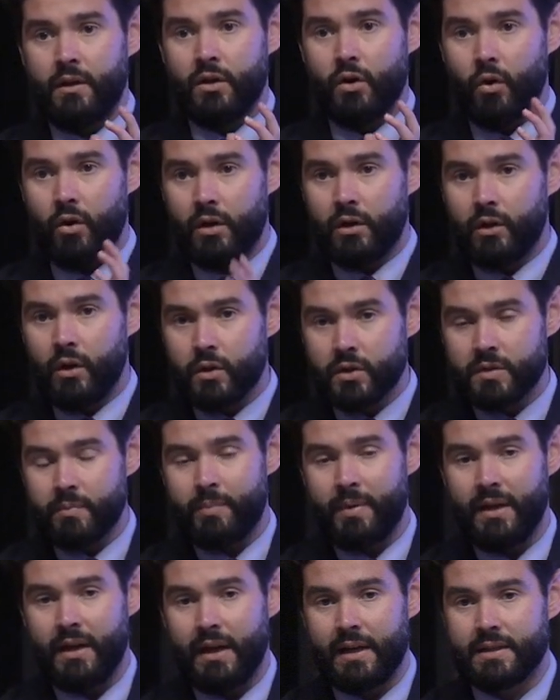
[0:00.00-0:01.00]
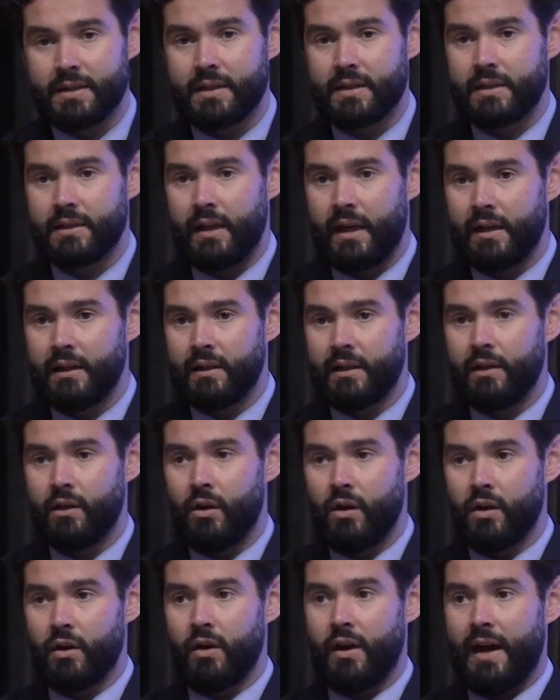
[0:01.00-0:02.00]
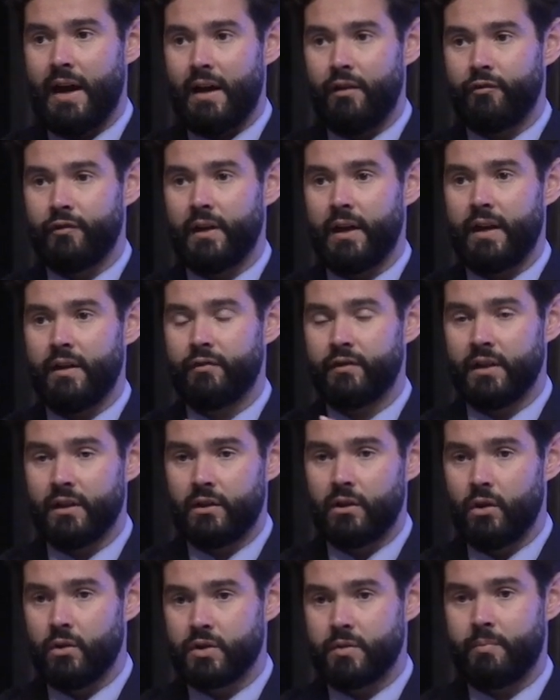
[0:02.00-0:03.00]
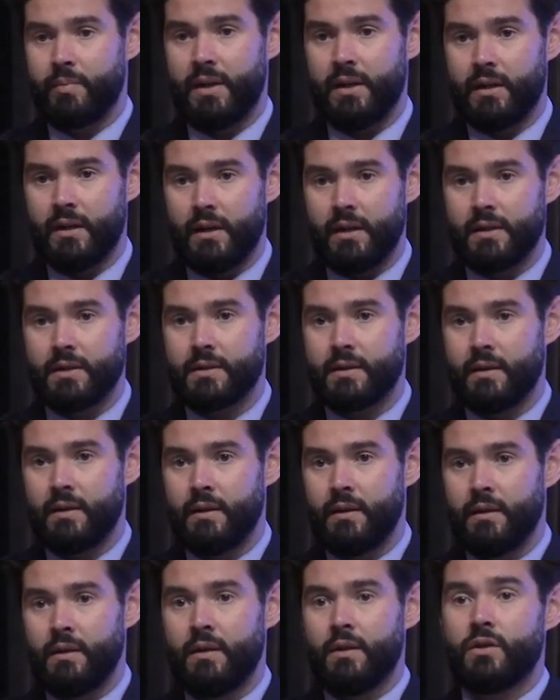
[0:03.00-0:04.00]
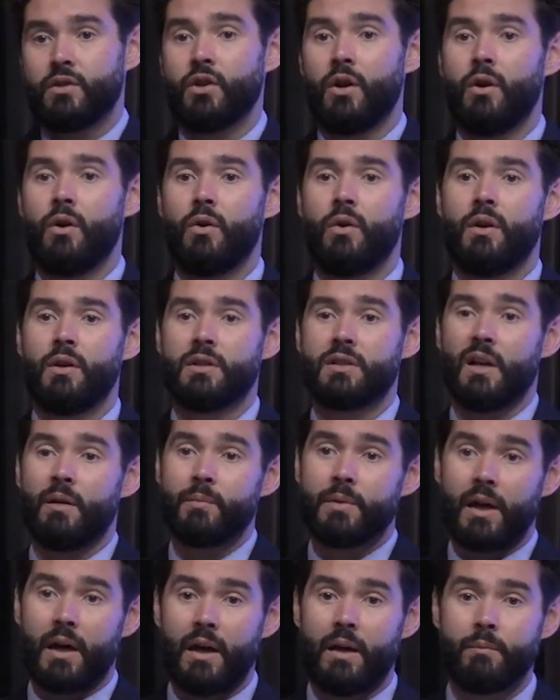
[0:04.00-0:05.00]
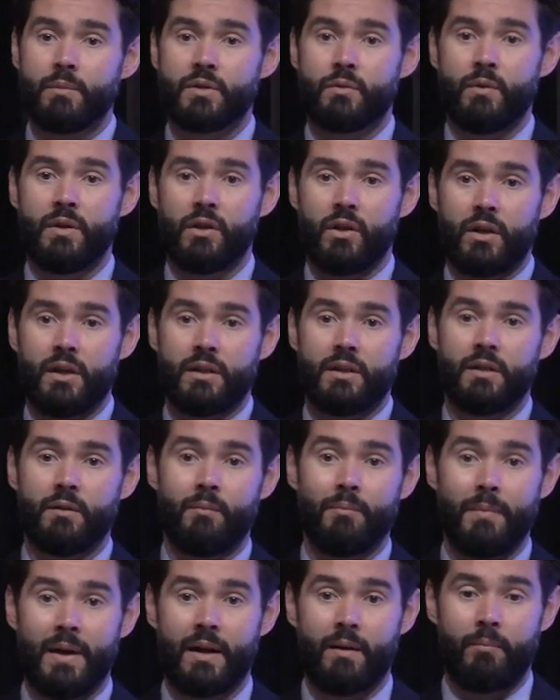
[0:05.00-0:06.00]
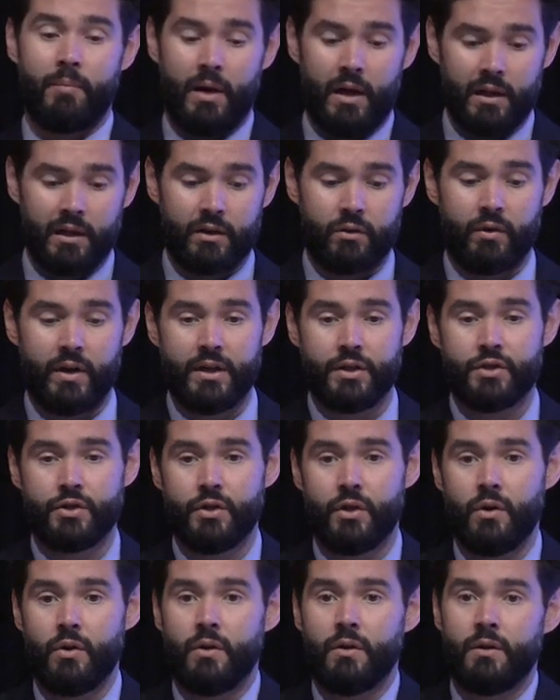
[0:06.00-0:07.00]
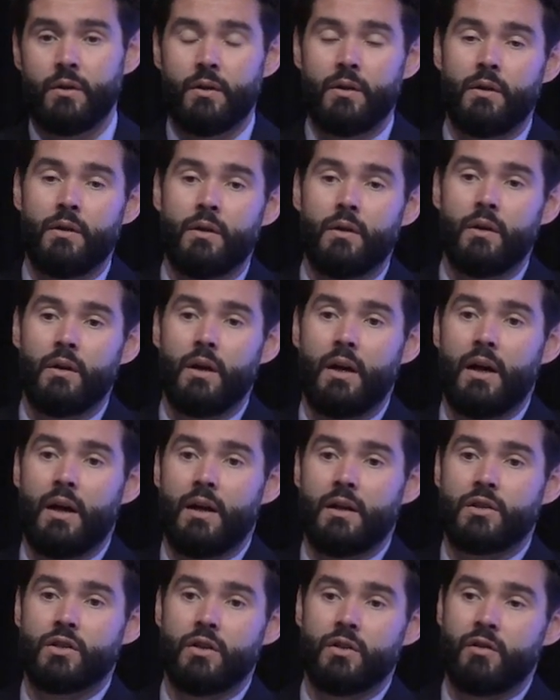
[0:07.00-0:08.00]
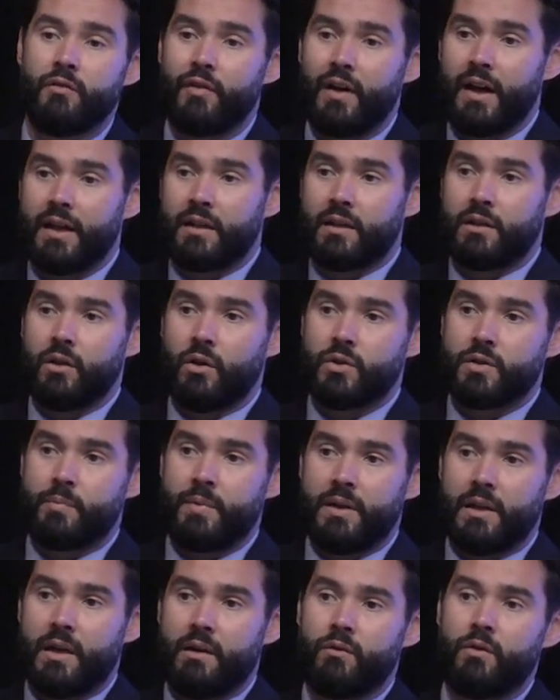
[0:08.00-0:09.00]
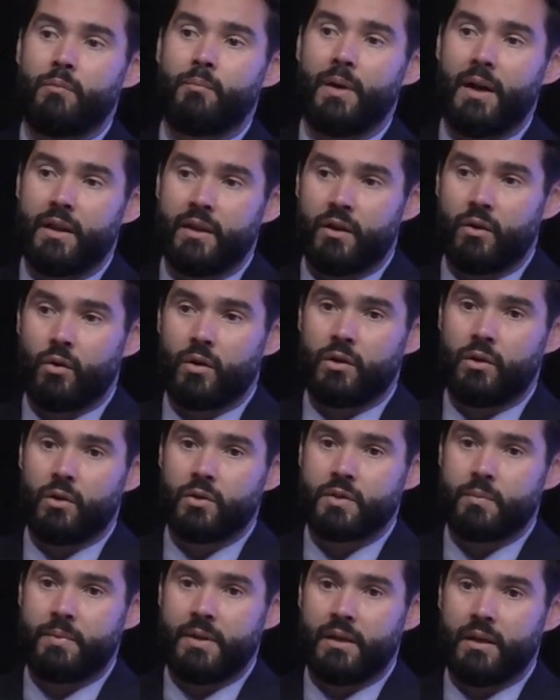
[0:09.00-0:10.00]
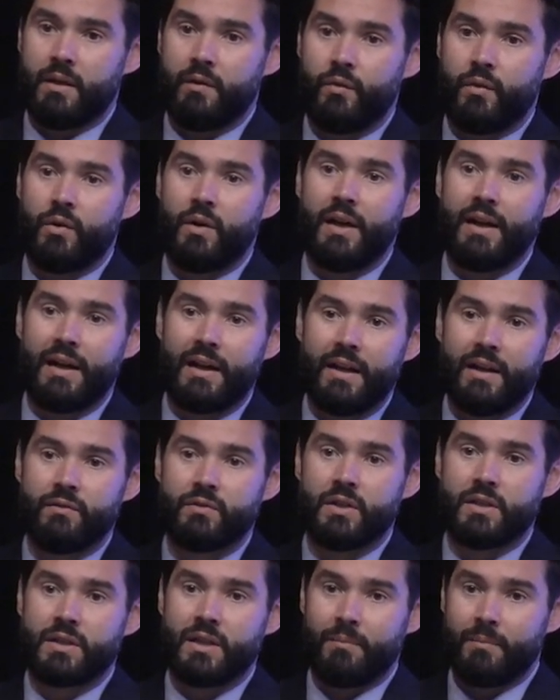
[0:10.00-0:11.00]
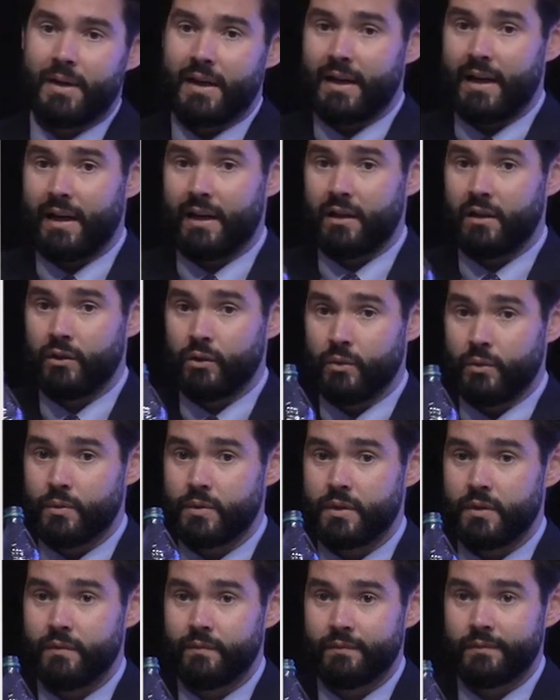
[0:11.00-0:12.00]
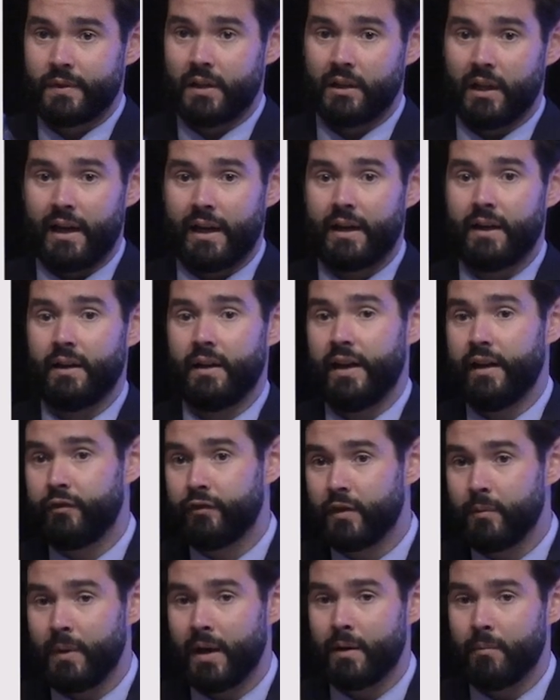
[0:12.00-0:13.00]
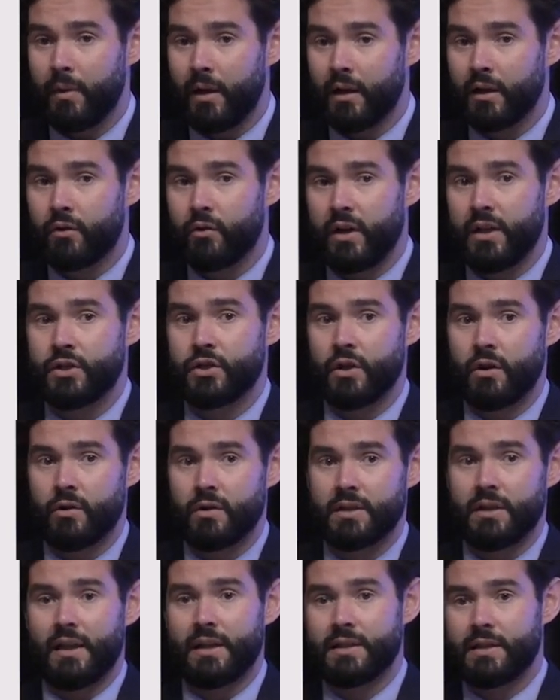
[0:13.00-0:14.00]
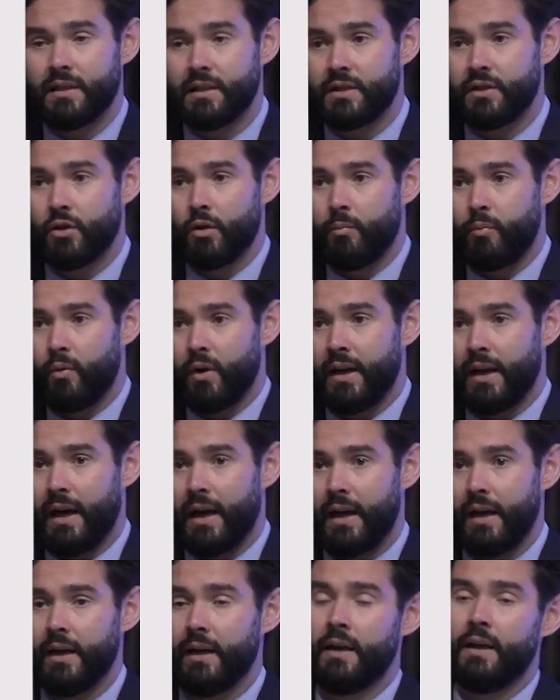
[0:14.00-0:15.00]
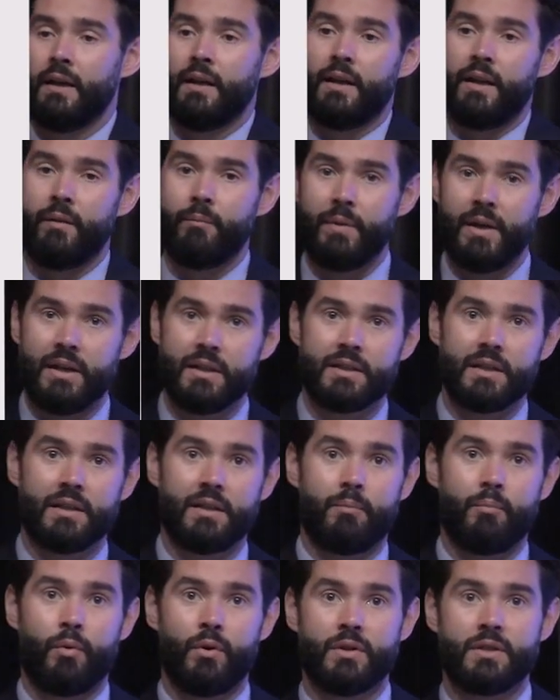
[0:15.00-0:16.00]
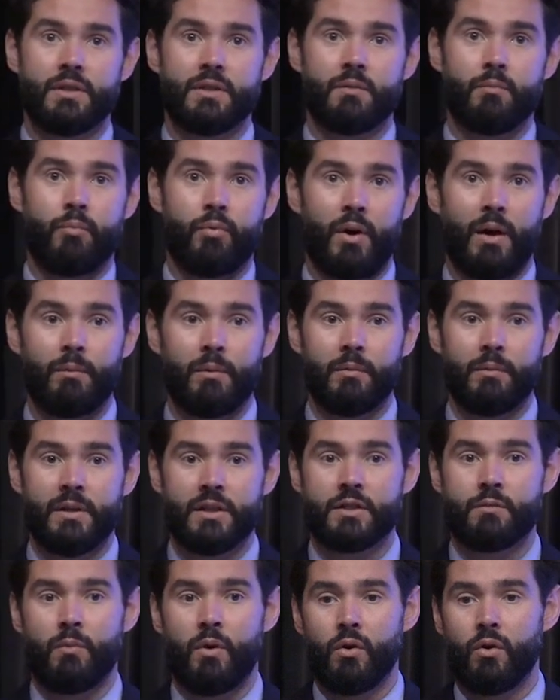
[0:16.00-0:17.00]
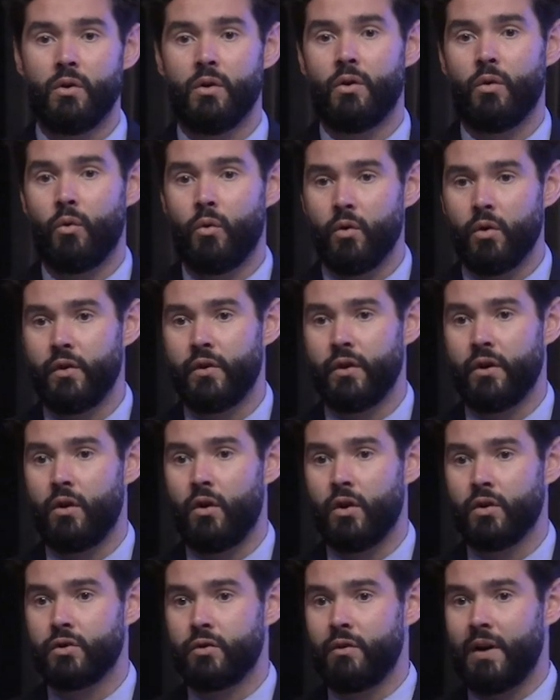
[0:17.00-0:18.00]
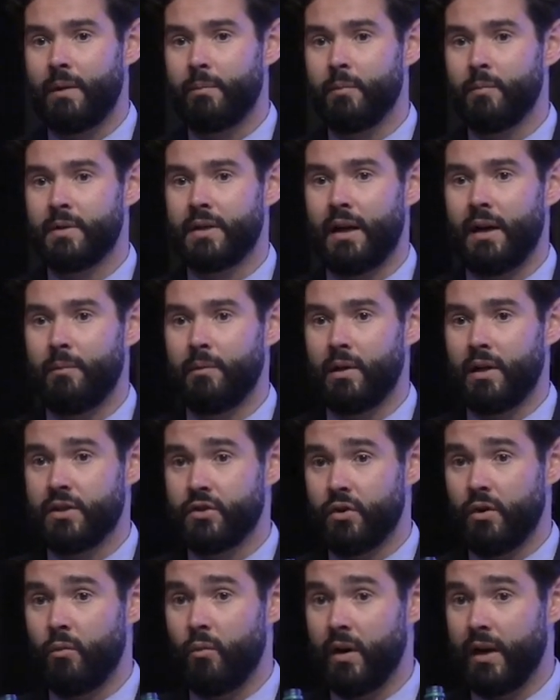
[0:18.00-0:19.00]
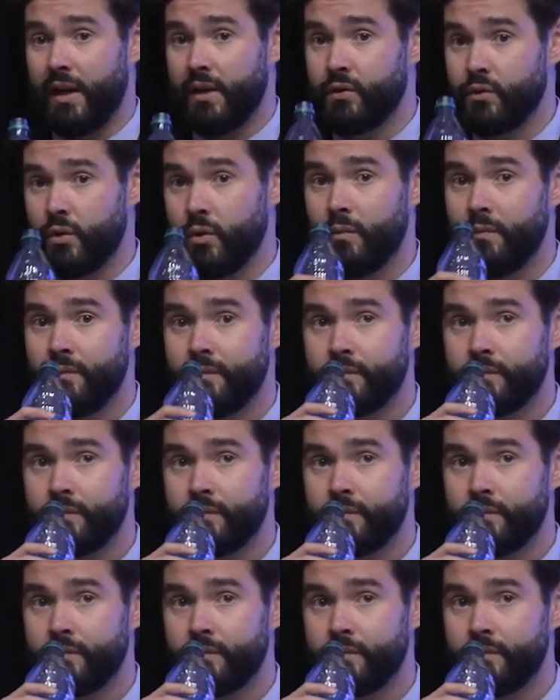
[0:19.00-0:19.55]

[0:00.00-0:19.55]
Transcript: Norclozapine has a slightly longer half-life than clozapine does. So sometimes we look at the metabolic ratio. Uh, so divide the clozapine level by the norclozapine level, and it gives us some kinetic clues. Like if the metabolic ratio is less than 0.9, it means that the person's probably a smoker or they're ultra rapid metabolizer at 1A2.